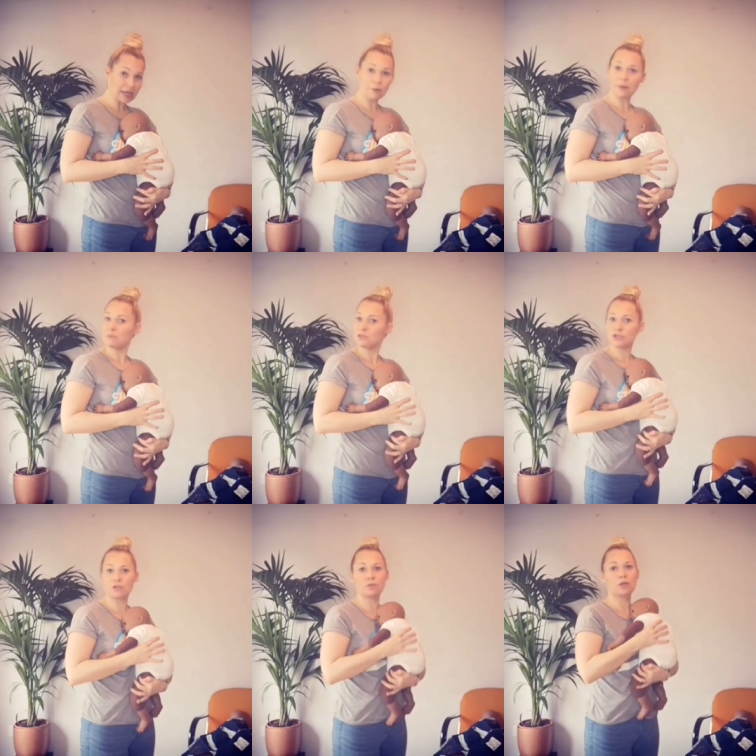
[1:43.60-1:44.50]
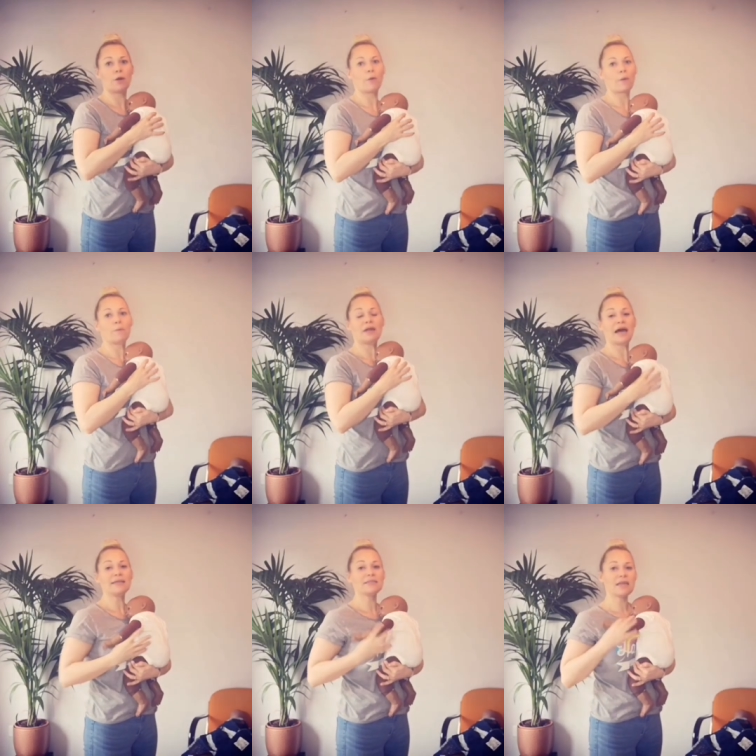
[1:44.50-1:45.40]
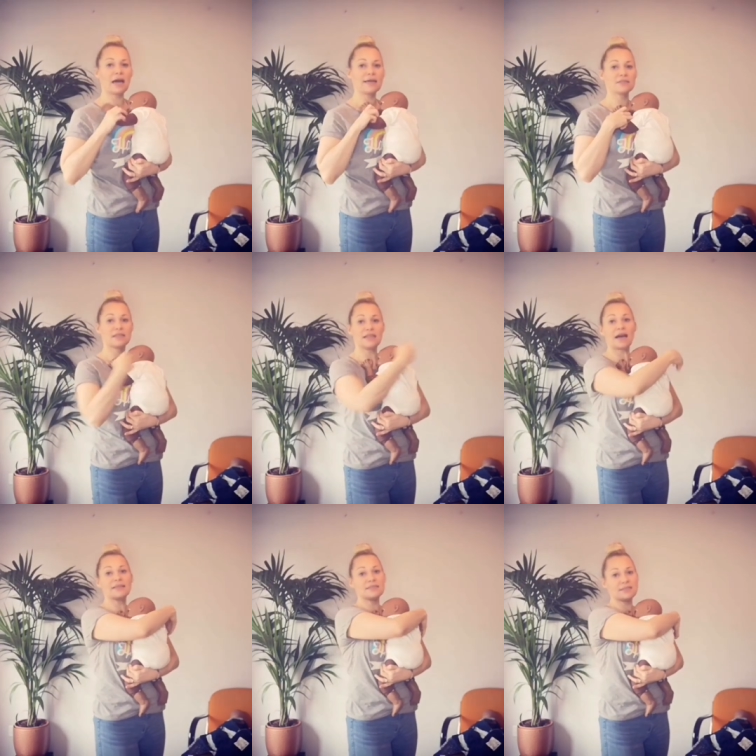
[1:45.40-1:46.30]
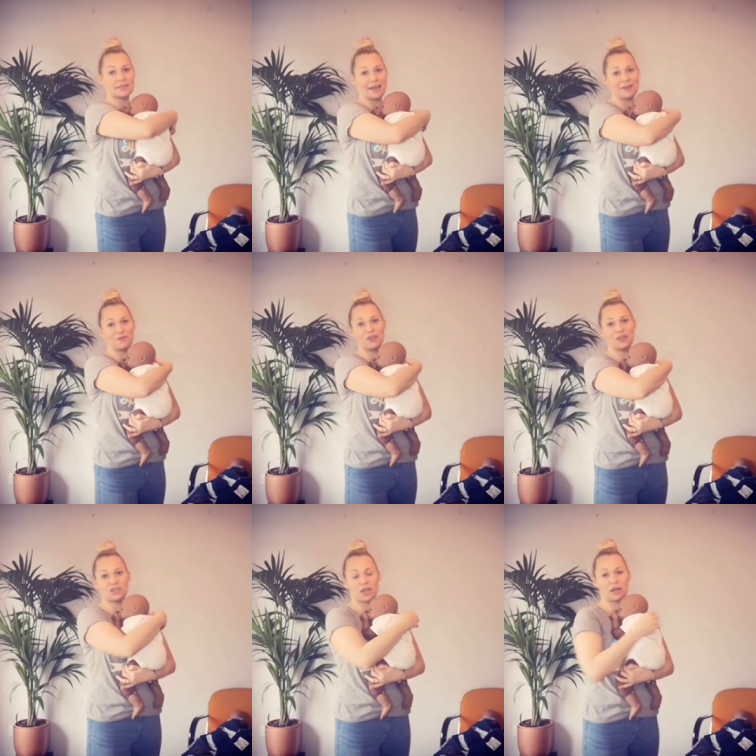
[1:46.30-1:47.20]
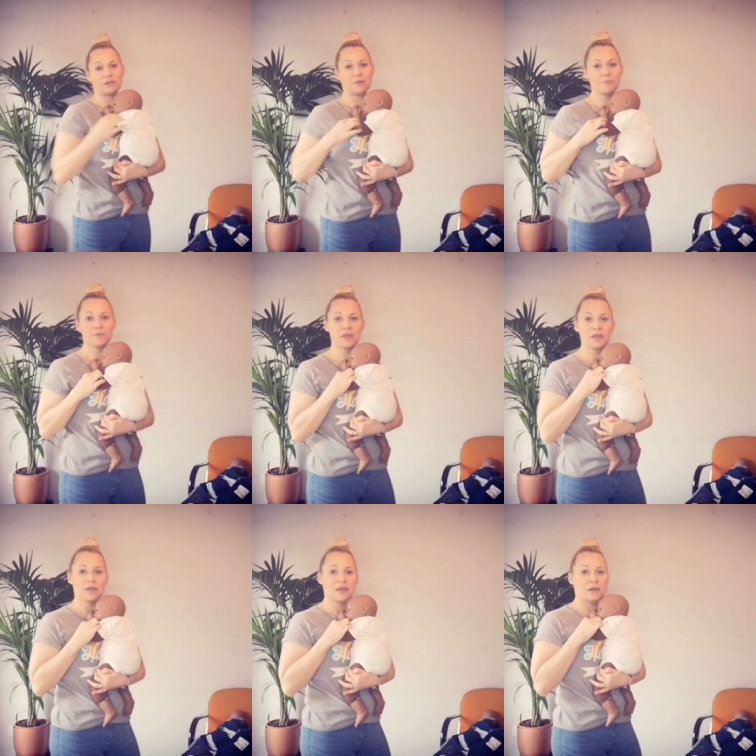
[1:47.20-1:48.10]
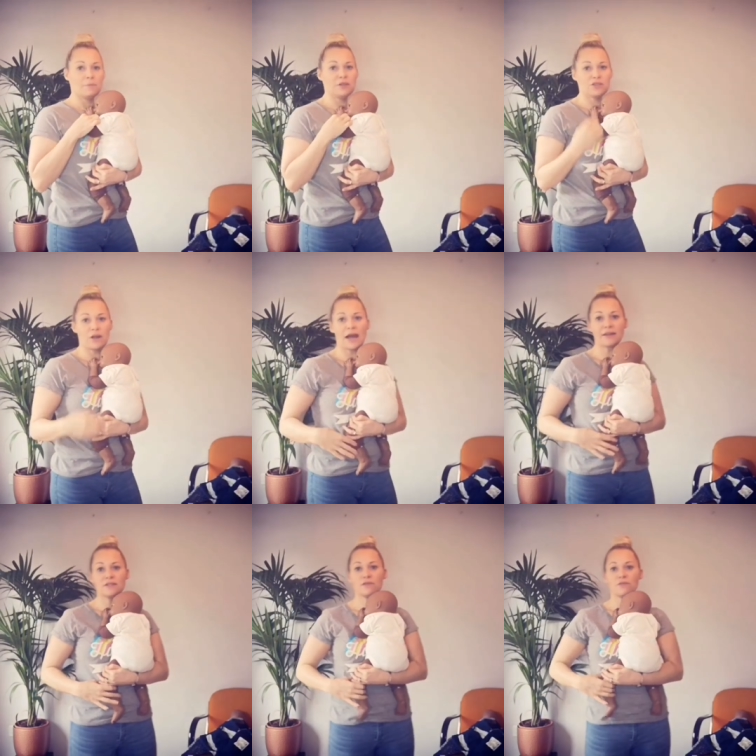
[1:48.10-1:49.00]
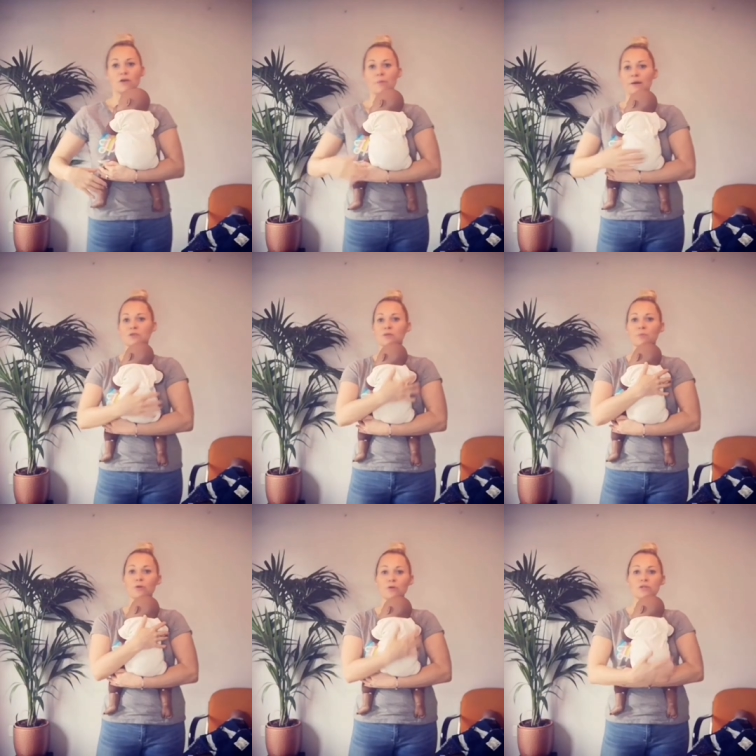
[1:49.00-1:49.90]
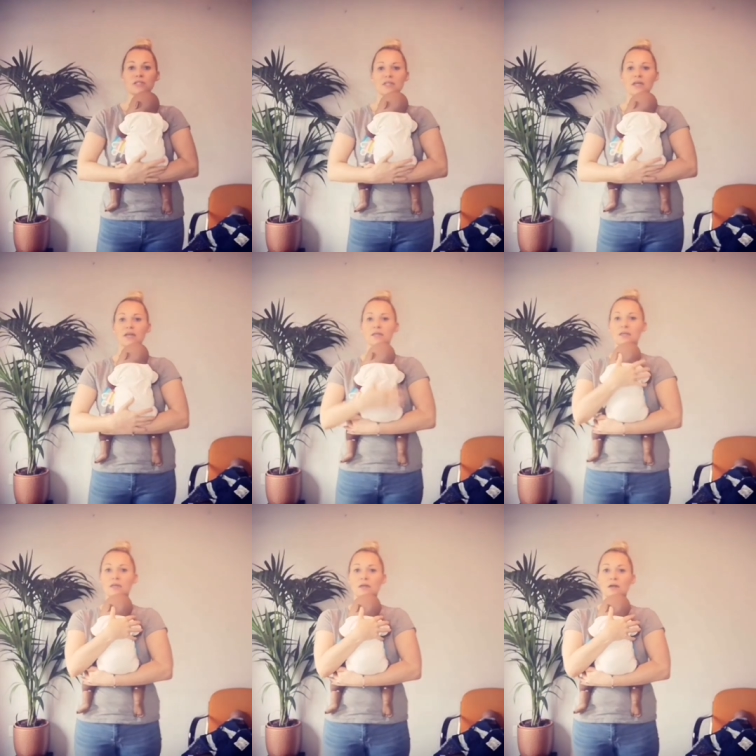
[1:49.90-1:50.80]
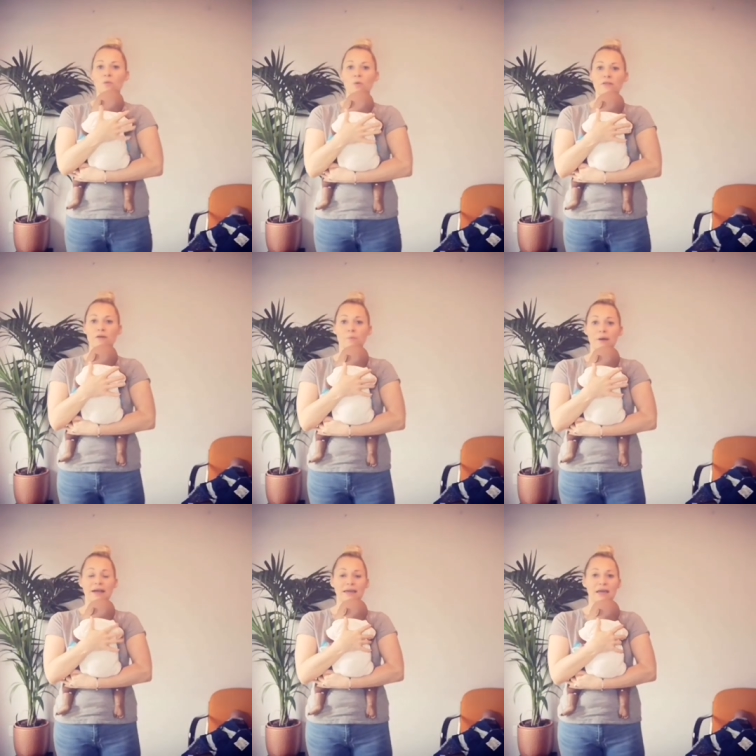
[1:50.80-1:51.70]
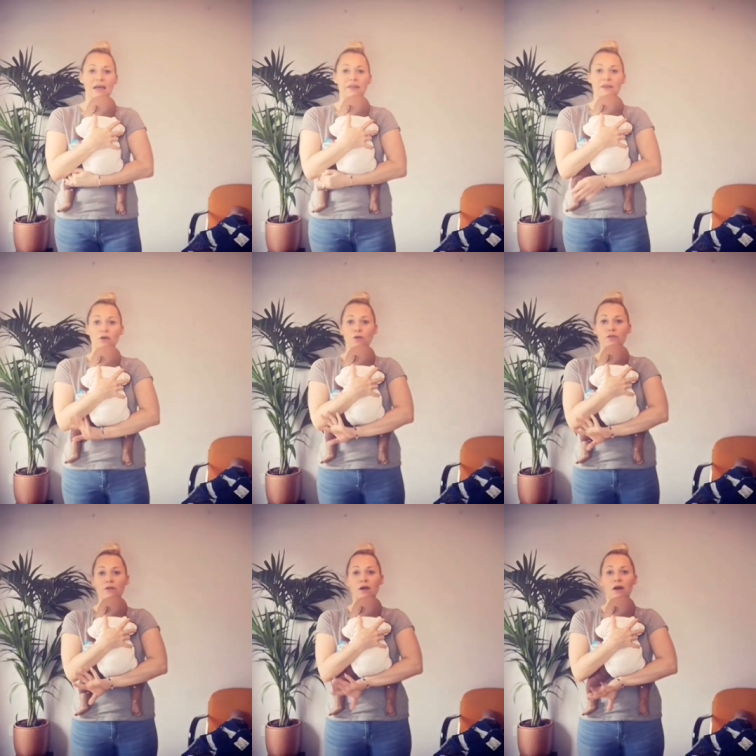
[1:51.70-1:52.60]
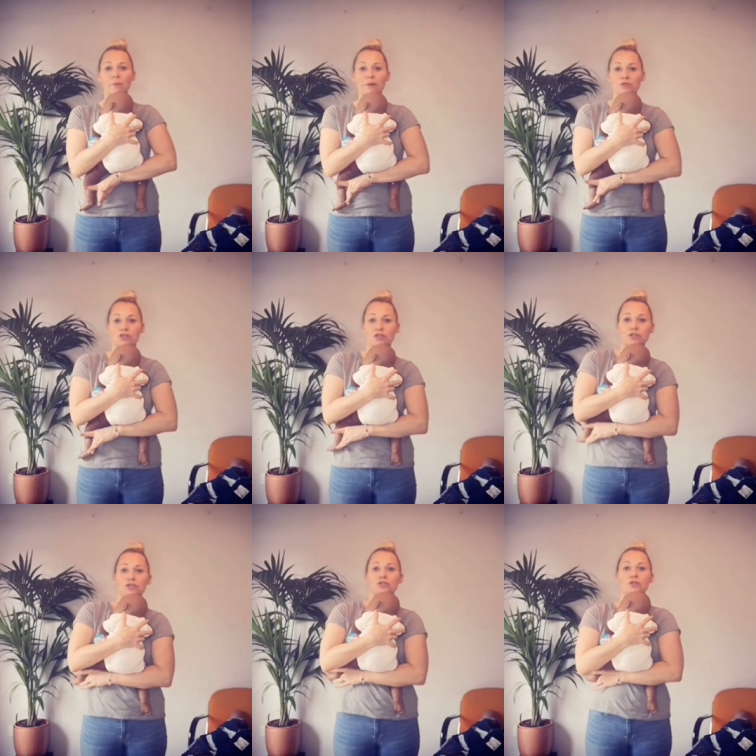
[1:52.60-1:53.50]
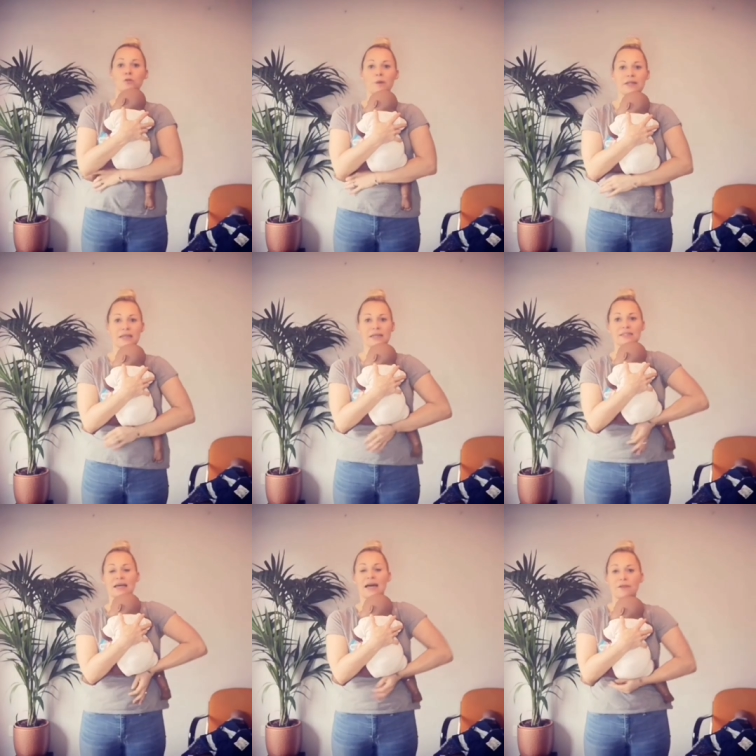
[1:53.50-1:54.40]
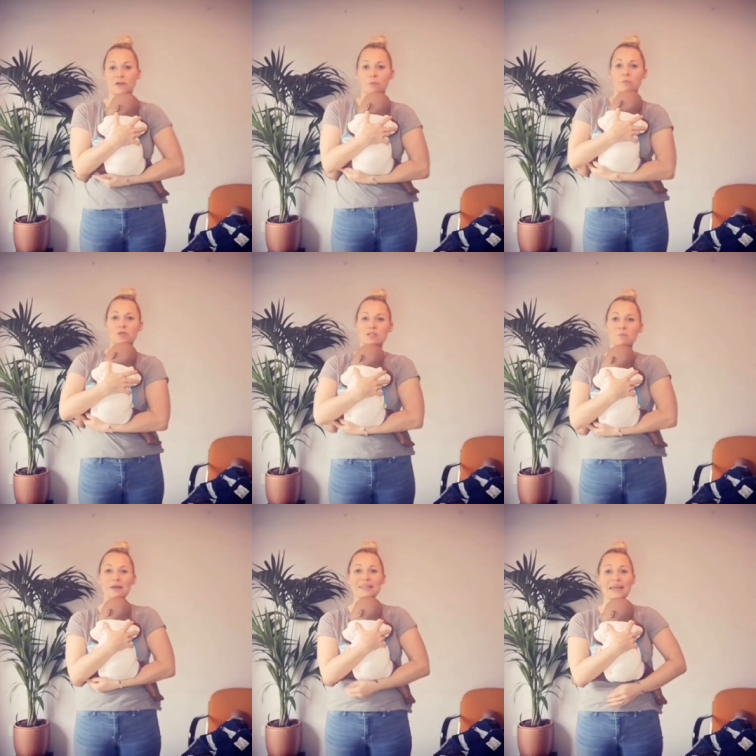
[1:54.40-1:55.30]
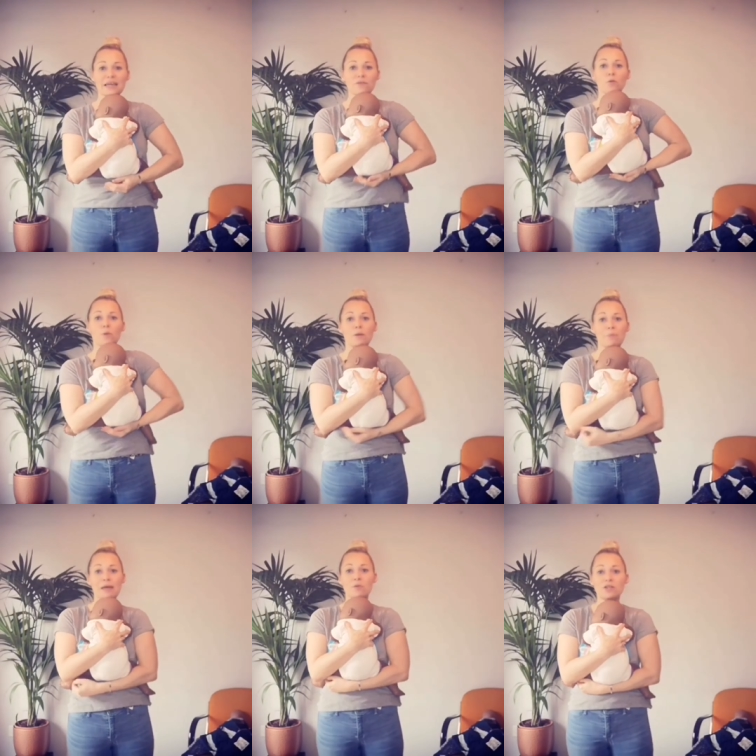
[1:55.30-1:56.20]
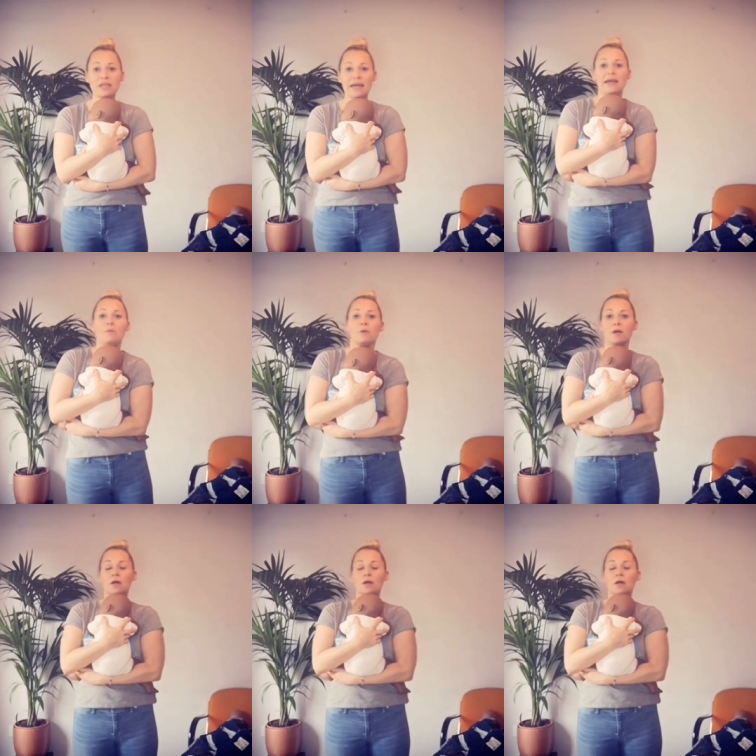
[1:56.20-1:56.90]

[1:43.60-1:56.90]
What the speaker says: down, baby's too low, you want them nice and high so they're nice and safe and you can check on them. Make sure her hands are up. I'm supporting her with her back here, and the other arm I'm just going to scoop her knees higher than her bum. So it's a bit like if you were putting baby on your hip